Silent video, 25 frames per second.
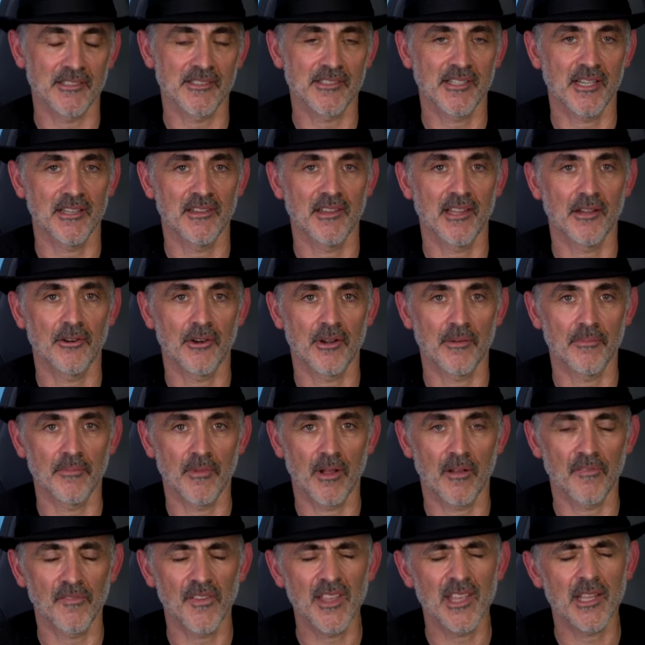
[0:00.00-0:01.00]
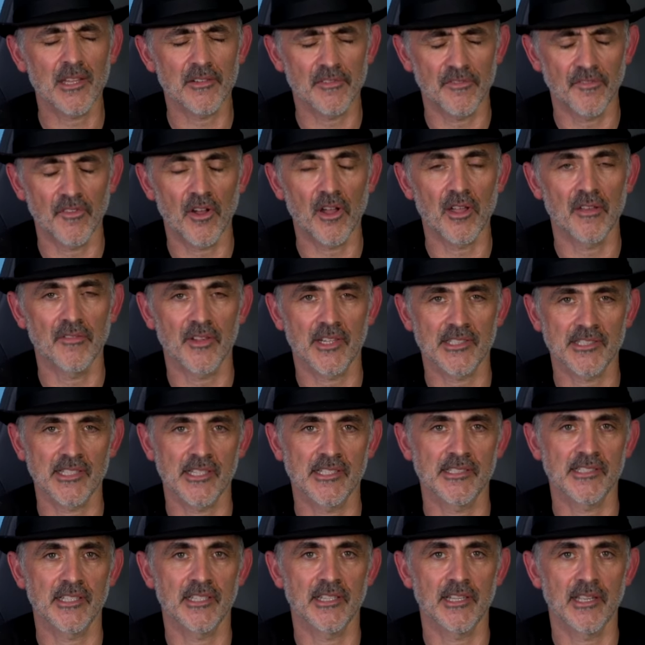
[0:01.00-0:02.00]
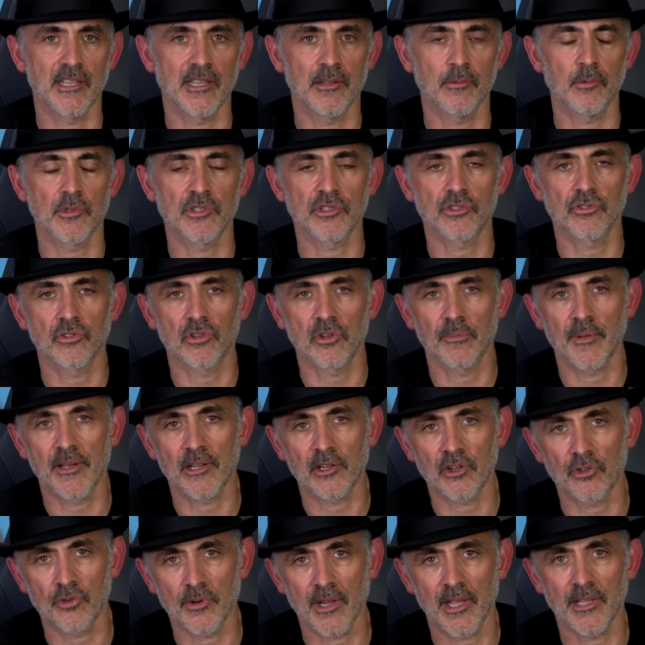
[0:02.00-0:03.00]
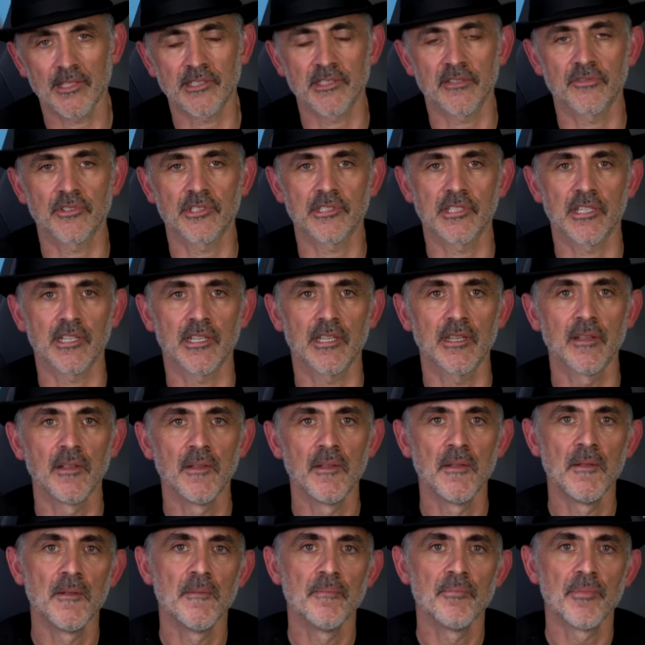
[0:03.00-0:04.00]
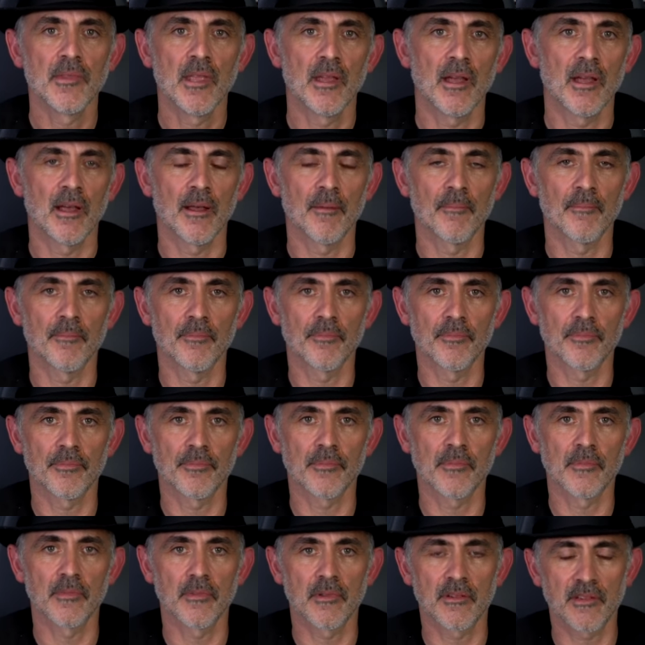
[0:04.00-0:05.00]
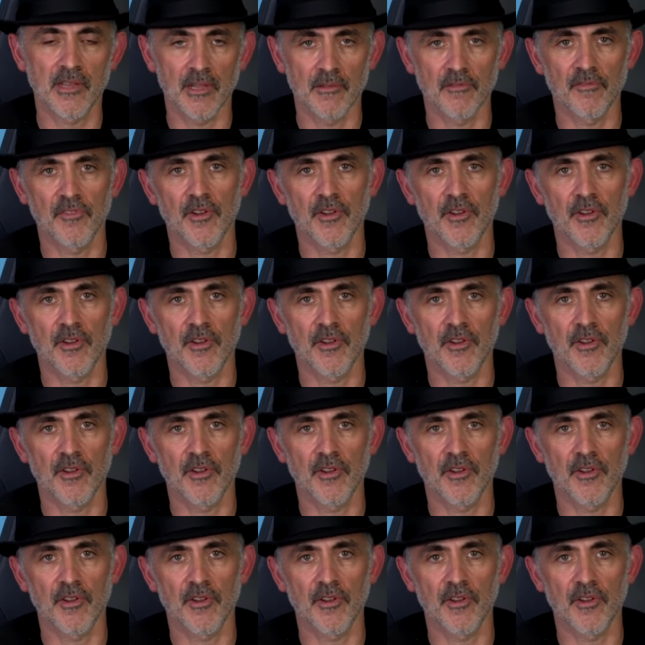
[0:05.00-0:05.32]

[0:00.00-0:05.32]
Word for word: I'll say there are, I think it's five essays in here which talk about creativity, um, seeing